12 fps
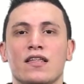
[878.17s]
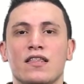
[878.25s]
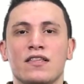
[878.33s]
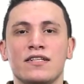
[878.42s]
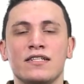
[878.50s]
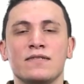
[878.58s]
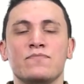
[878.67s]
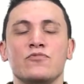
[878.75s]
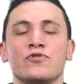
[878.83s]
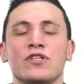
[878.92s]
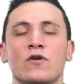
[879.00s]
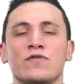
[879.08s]
This is
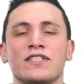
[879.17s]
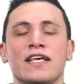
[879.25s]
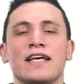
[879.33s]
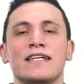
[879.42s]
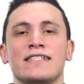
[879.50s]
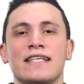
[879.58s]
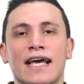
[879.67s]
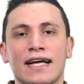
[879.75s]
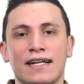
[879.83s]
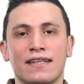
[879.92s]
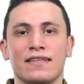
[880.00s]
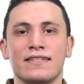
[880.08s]
pronounced
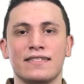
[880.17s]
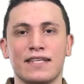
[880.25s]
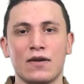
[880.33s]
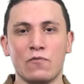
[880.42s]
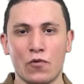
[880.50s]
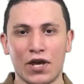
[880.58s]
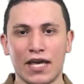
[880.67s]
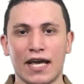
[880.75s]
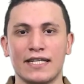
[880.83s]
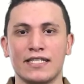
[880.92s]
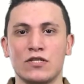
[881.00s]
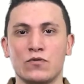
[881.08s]
exactly the same way
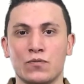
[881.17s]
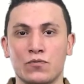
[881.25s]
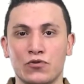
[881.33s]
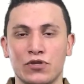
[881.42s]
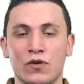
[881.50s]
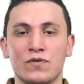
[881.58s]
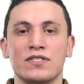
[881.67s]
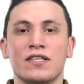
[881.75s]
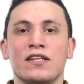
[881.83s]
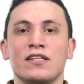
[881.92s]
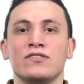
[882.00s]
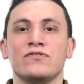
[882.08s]
as you would pronounce the
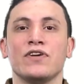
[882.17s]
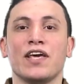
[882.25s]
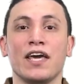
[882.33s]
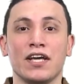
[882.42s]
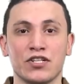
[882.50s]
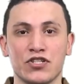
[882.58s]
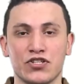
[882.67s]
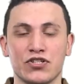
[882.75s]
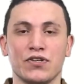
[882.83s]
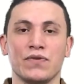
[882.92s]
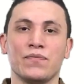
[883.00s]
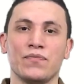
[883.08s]
letter
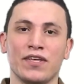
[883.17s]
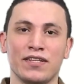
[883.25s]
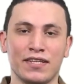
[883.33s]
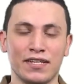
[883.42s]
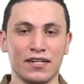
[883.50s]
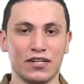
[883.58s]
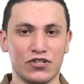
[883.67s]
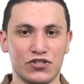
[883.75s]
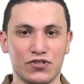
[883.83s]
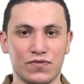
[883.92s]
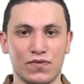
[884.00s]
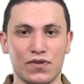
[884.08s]
H in
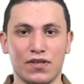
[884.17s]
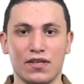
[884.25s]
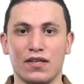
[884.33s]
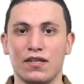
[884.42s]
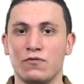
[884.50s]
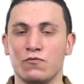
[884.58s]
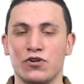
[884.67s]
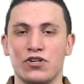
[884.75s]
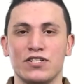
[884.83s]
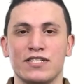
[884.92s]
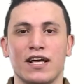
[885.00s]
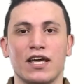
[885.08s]
English. In
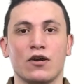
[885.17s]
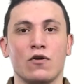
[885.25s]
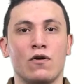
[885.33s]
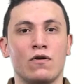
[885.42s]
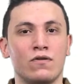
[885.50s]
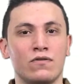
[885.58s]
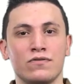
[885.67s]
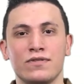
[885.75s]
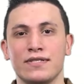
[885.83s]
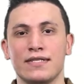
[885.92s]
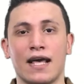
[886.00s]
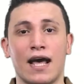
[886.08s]
words like
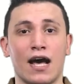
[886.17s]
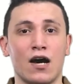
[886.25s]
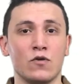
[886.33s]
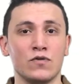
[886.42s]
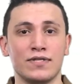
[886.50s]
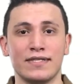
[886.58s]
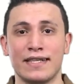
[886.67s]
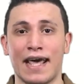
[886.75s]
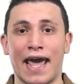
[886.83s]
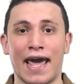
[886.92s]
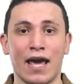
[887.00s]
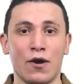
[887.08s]
horse, house,
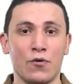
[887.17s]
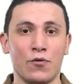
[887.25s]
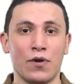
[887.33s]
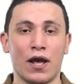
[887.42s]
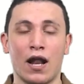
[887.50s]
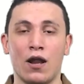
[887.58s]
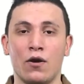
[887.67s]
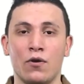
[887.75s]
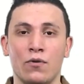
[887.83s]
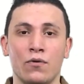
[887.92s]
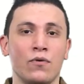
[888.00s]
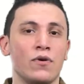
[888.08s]
how,
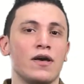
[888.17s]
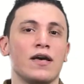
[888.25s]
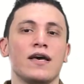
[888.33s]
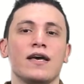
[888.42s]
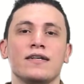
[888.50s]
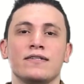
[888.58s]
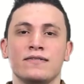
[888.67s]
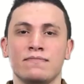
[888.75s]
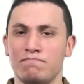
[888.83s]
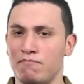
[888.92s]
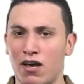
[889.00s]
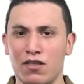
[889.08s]
hello,
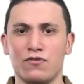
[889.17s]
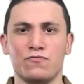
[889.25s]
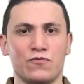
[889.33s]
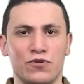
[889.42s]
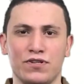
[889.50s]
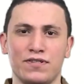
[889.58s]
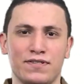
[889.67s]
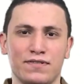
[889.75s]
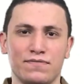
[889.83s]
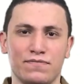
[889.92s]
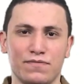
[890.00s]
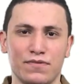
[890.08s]
and other
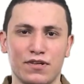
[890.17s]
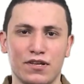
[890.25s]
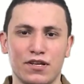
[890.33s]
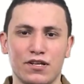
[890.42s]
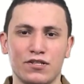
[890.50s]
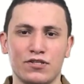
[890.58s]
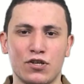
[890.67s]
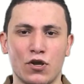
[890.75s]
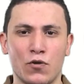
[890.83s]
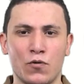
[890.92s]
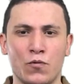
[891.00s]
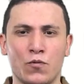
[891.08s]
words.
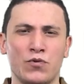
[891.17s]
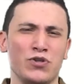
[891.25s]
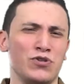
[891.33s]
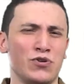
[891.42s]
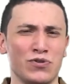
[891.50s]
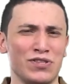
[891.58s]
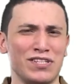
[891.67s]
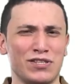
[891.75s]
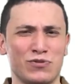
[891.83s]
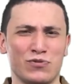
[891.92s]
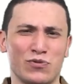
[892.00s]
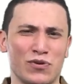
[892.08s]
So we don't need
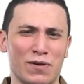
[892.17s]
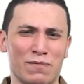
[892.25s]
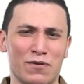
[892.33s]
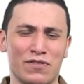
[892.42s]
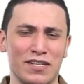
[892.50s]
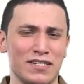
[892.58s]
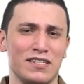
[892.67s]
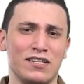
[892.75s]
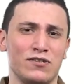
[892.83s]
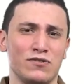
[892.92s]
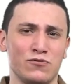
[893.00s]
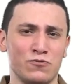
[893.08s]
to talk about this
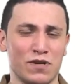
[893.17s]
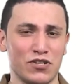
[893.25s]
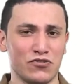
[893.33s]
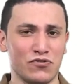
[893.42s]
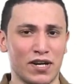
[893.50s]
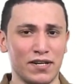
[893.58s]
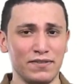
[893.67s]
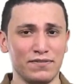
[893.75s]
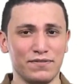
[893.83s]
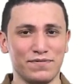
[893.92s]
letter too much, right?